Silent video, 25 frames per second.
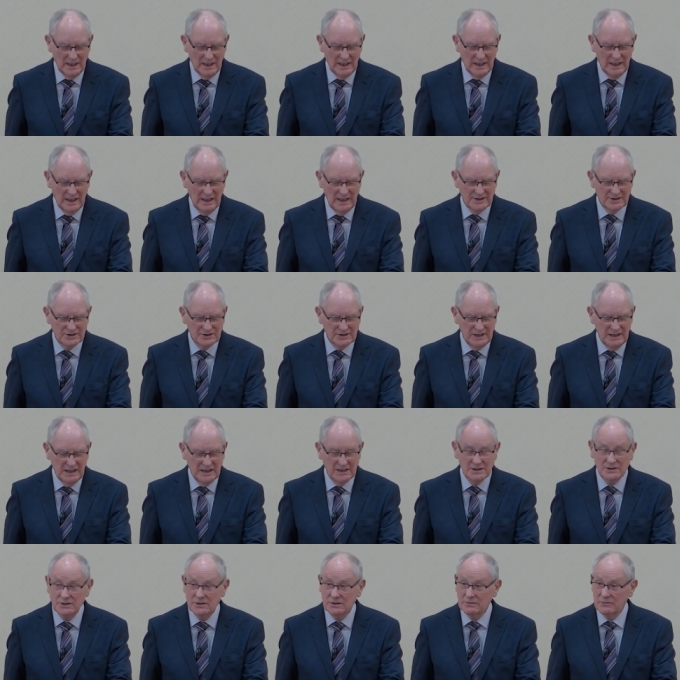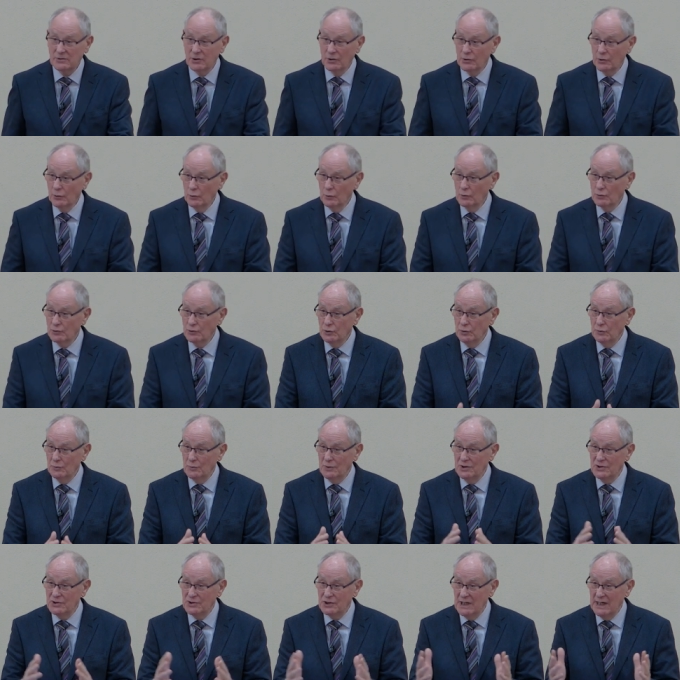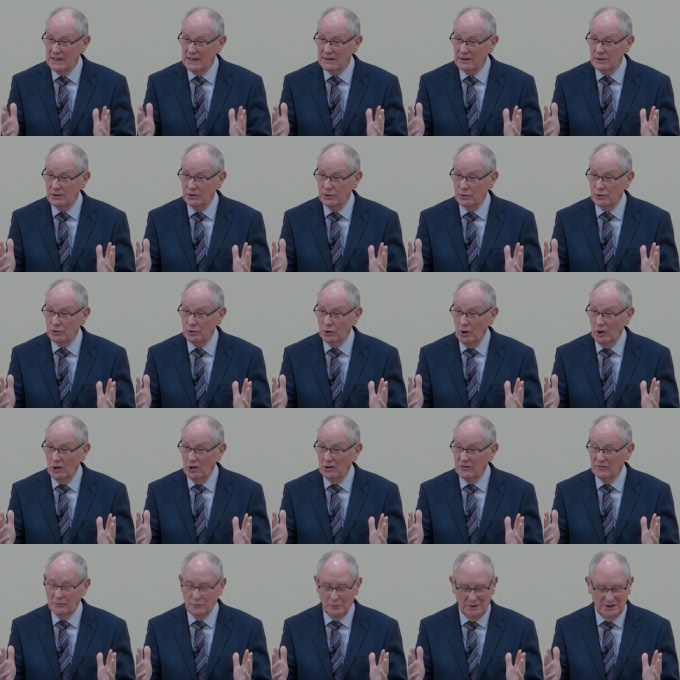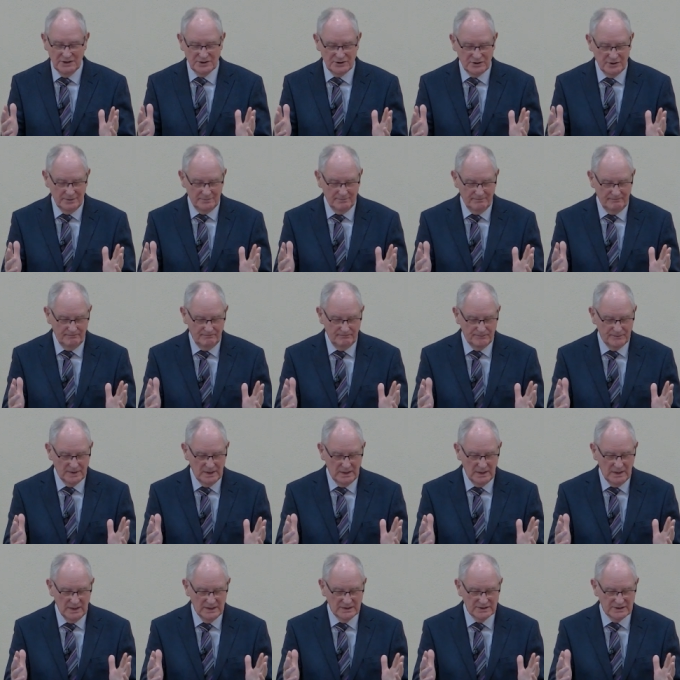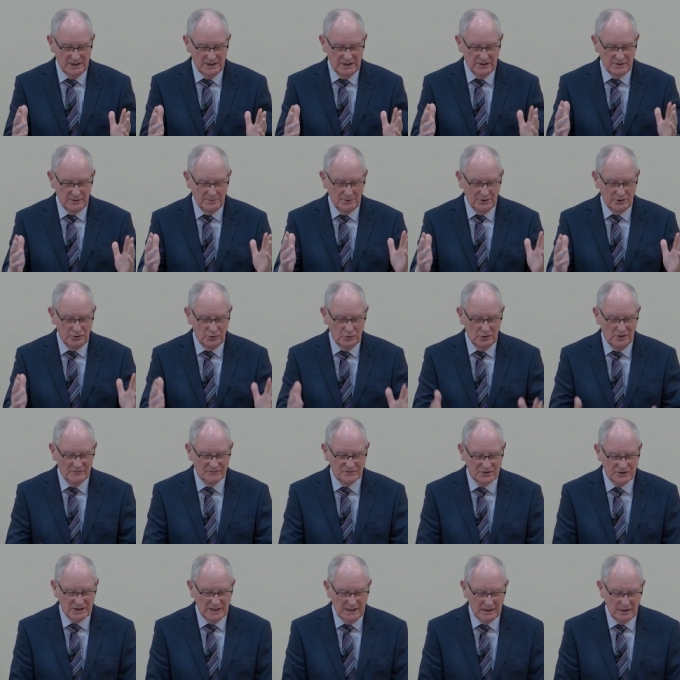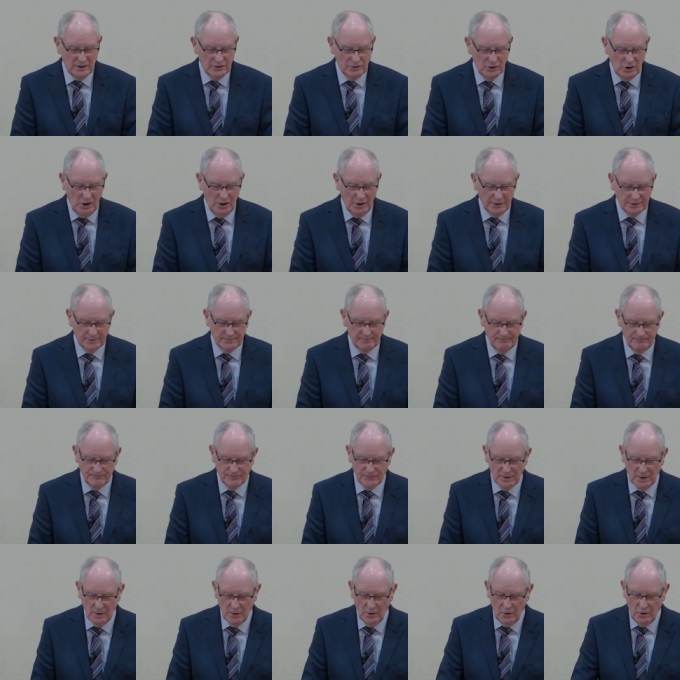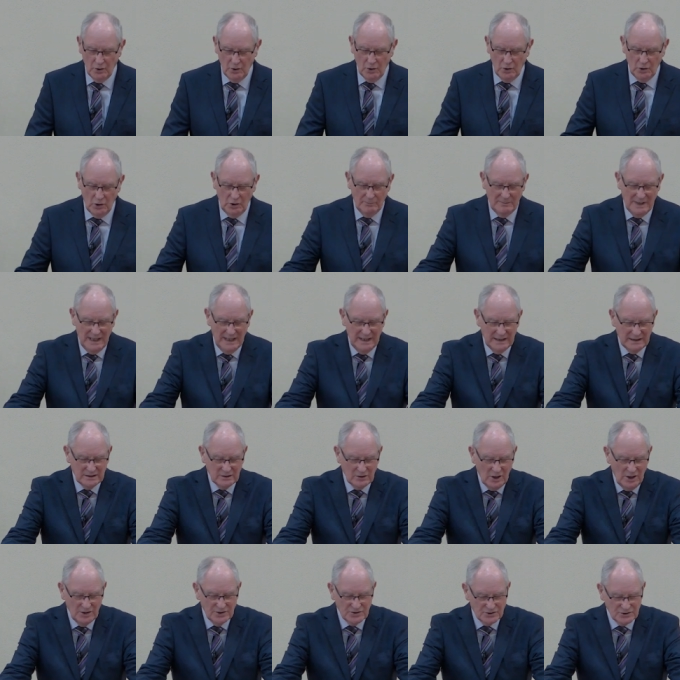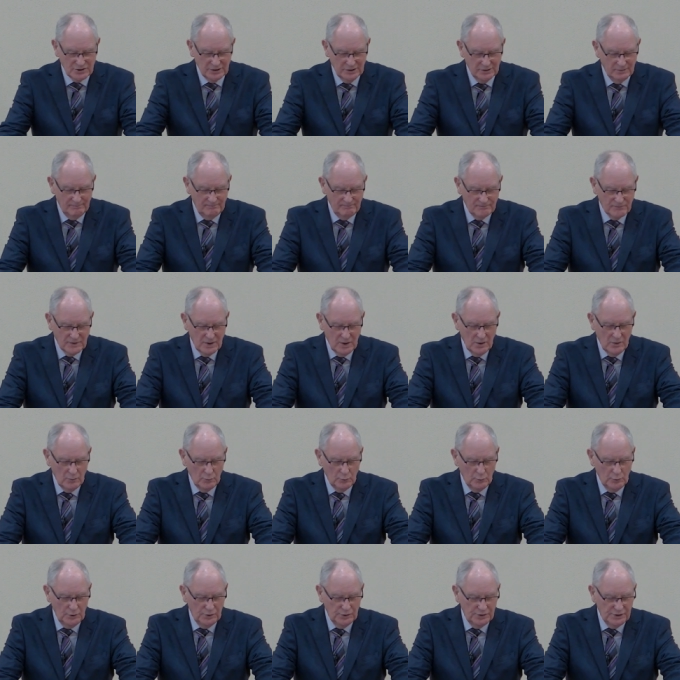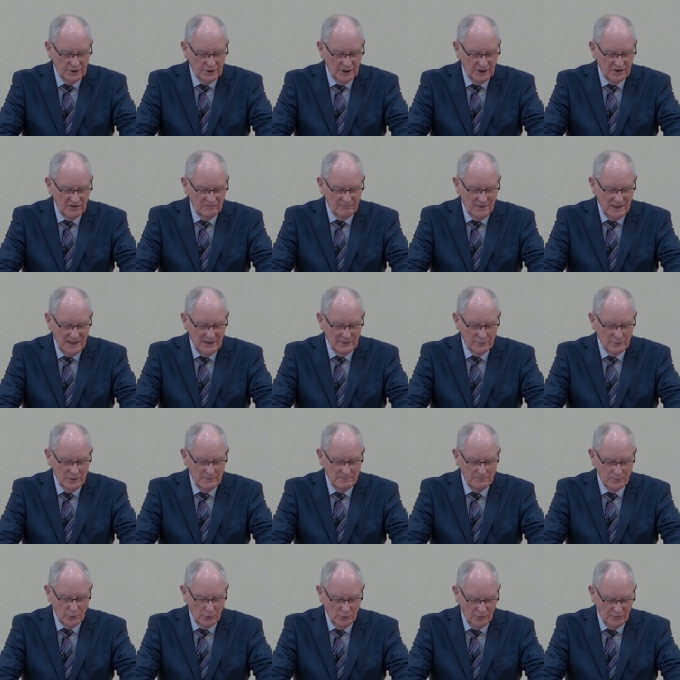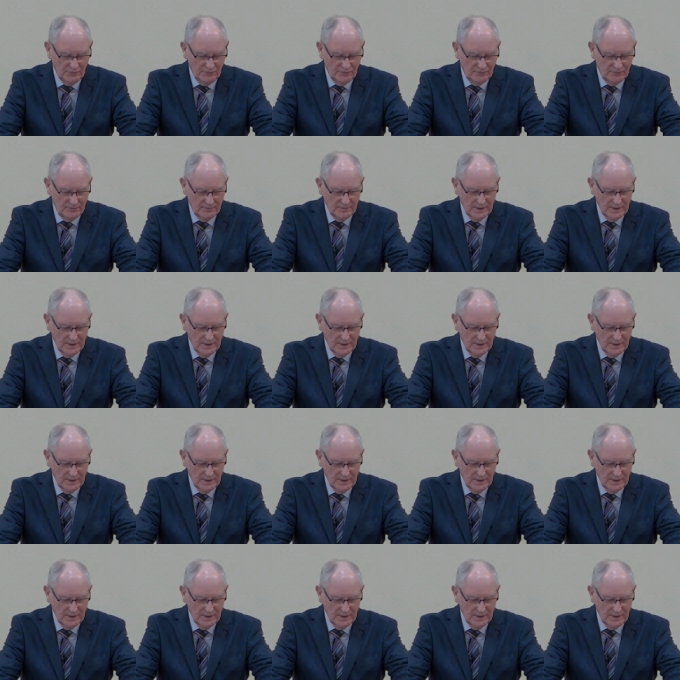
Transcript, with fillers: Uh, it says, To those who rejected the call of wisdom, said, But you have said it not, all my counsel, would none of my reproof,